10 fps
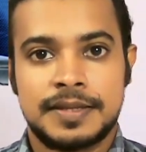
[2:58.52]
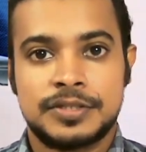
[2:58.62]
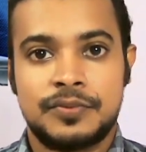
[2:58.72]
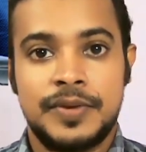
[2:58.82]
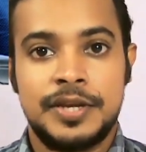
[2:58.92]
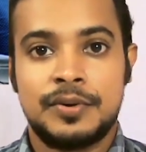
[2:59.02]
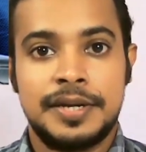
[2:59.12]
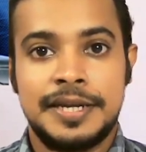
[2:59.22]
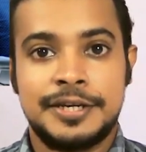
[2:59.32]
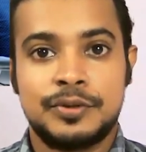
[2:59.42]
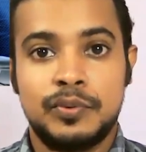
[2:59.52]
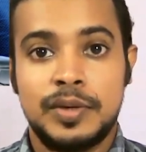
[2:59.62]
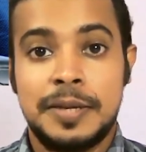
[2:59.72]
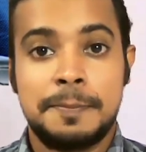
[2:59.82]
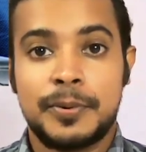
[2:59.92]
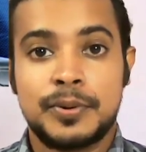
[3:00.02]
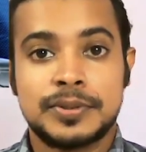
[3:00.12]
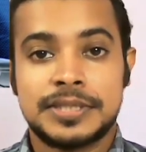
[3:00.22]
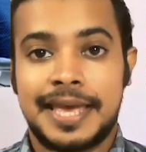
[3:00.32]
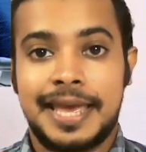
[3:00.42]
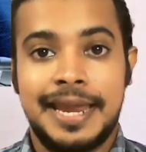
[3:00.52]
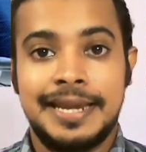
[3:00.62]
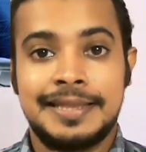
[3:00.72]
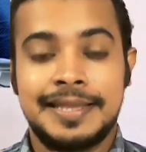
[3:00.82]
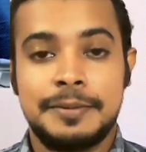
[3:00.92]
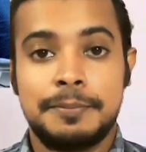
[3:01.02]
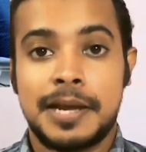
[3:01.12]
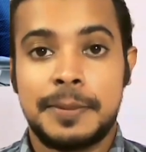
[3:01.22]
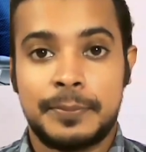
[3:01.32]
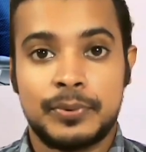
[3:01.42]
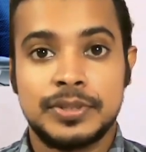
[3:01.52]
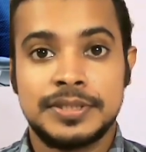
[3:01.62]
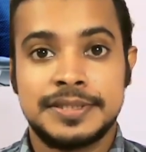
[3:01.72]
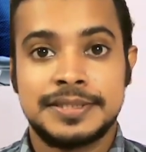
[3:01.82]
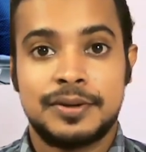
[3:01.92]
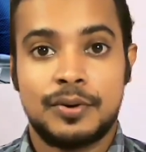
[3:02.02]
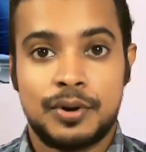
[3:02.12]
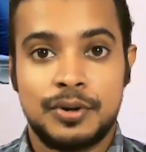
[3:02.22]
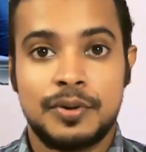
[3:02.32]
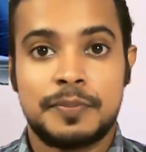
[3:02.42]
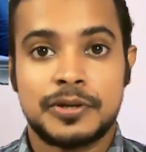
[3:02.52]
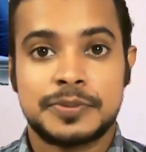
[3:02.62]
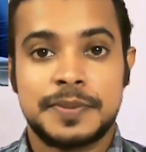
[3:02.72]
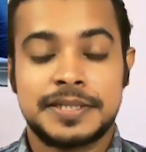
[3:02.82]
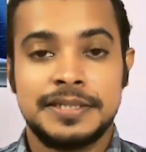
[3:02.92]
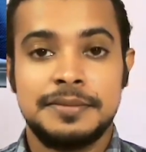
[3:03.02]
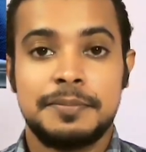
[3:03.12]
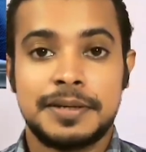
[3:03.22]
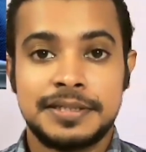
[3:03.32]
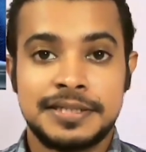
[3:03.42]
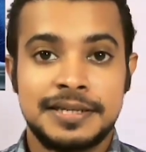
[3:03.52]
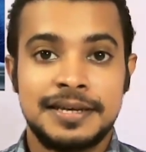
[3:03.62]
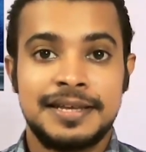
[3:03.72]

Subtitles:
So we don't need to impose anything by force on your prospector, but